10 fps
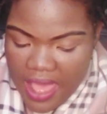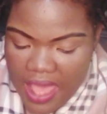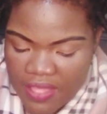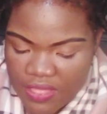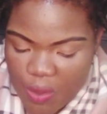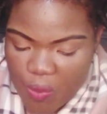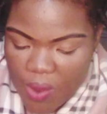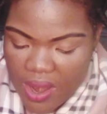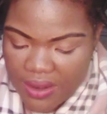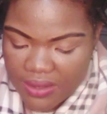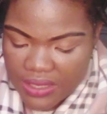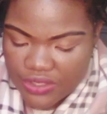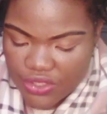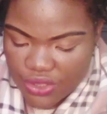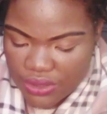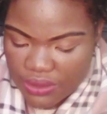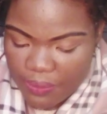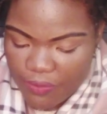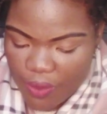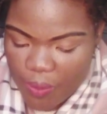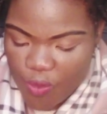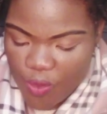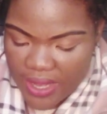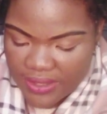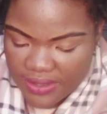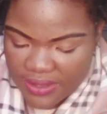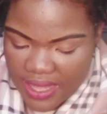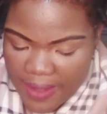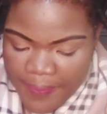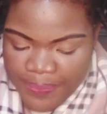and the well is deep, from whence the